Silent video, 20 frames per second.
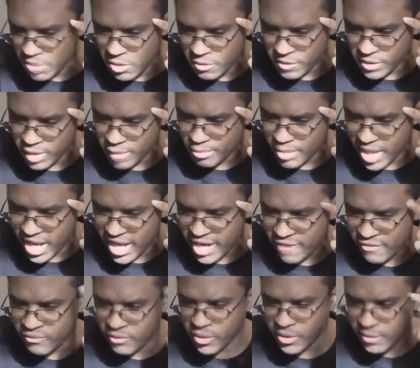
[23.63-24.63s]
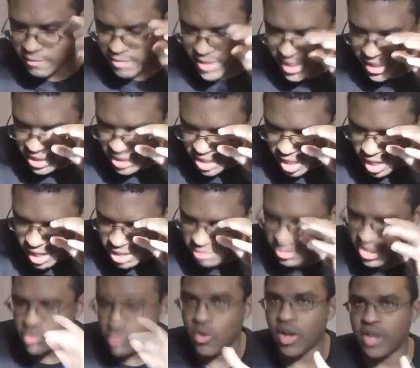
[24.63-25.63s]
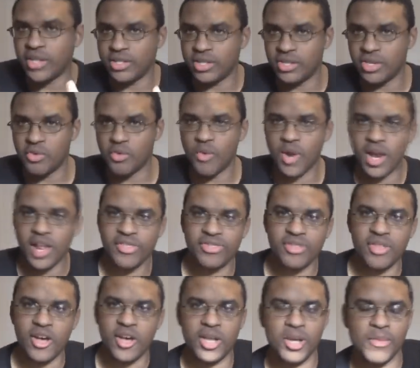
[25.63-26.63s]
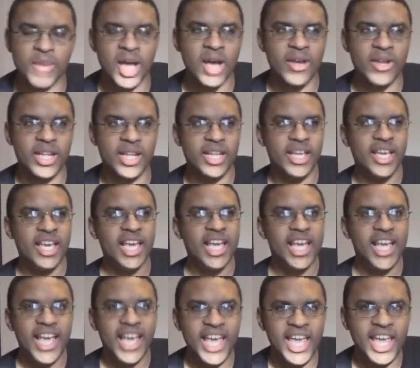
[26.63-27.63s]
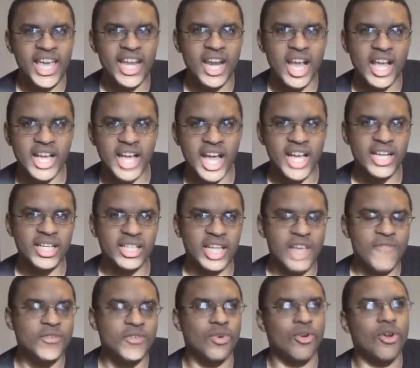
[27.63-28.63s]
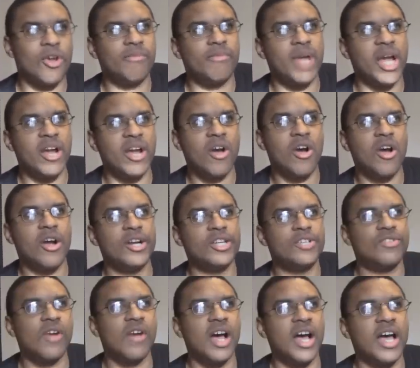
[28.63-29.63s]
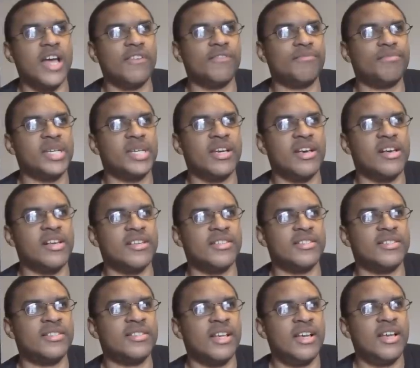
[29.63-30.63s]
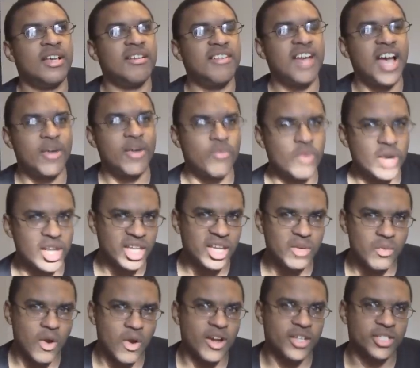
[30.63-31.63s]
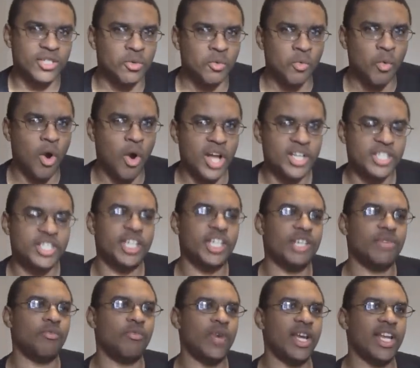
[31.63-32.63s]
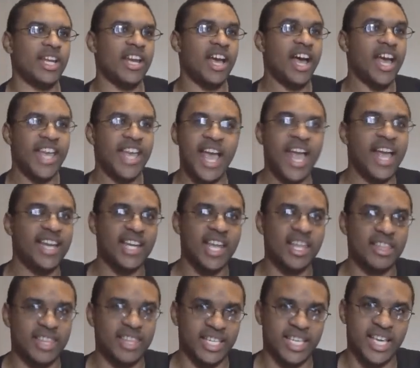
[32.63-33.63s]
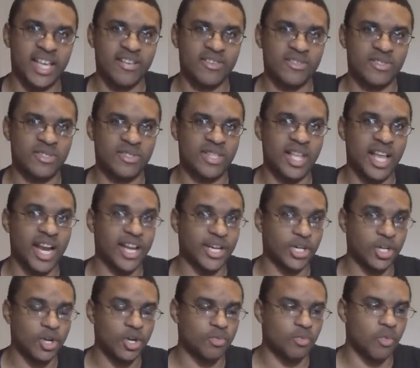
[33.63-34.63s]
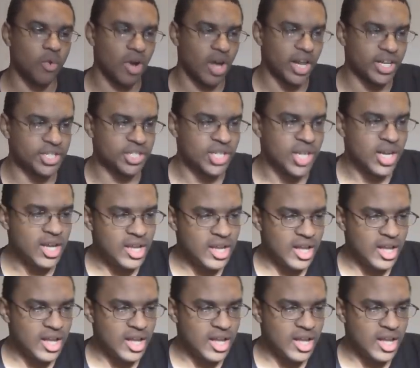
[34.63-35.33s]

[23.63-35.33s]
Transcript: movie by 4dabigtime. He wanted to know what I thought about it. And I kind of left it on my hard drive because I really wanted to watch it when I had nothing else that I could watch.